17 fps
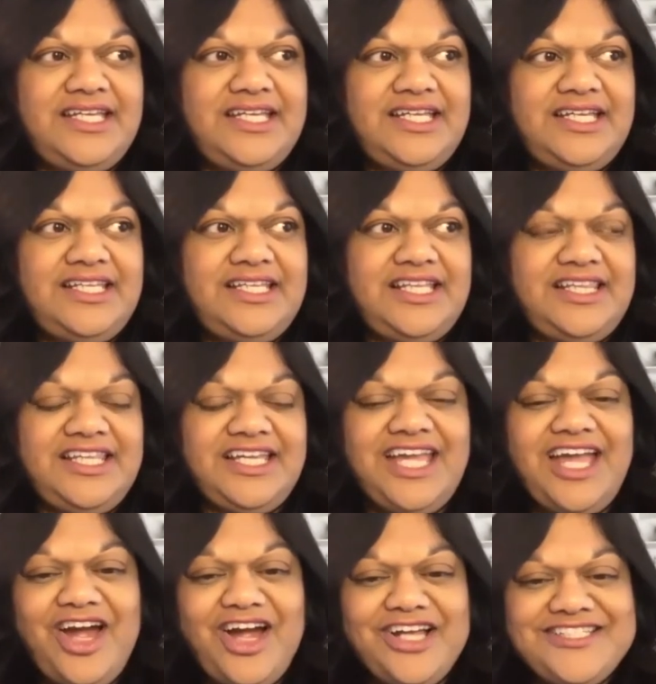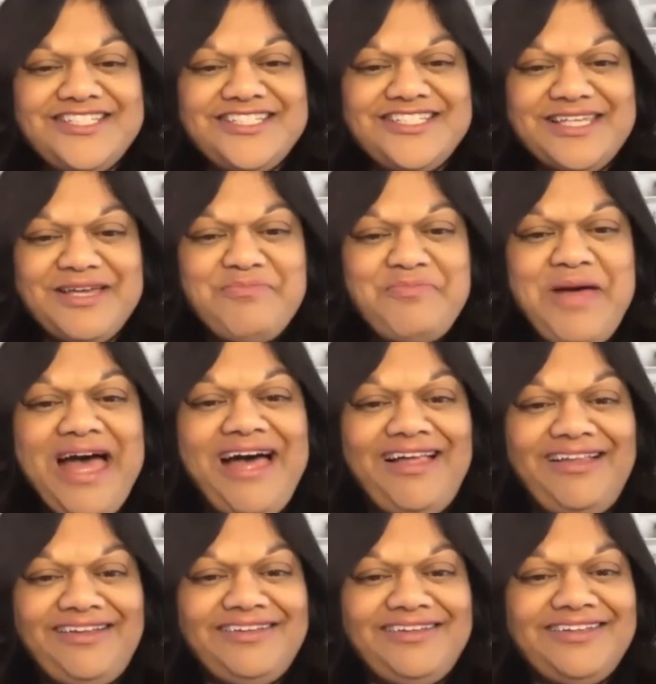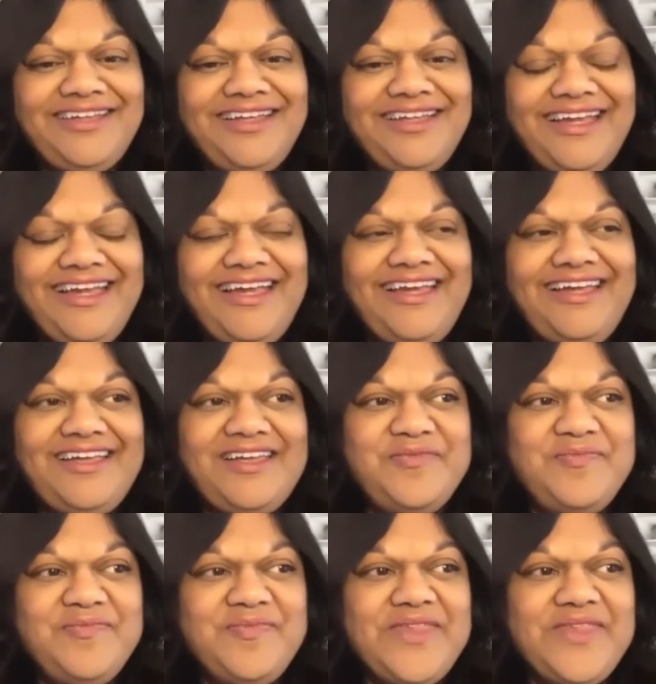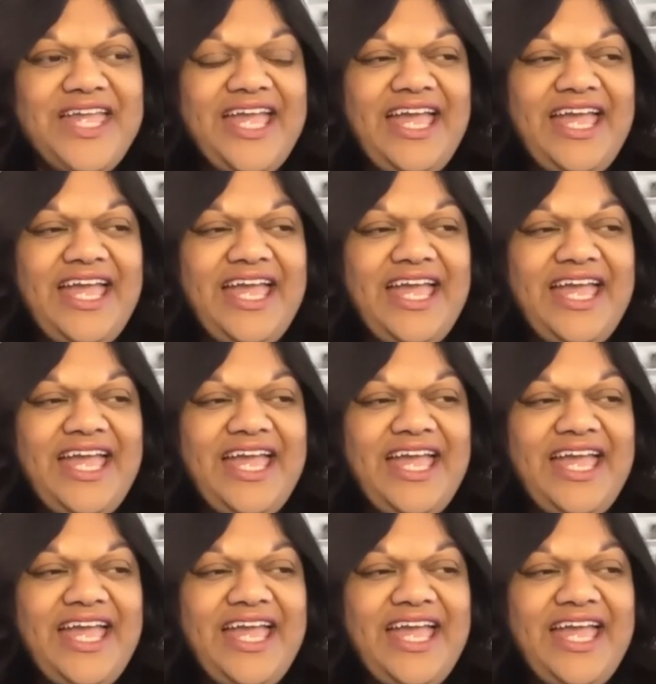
that the characters compel, um,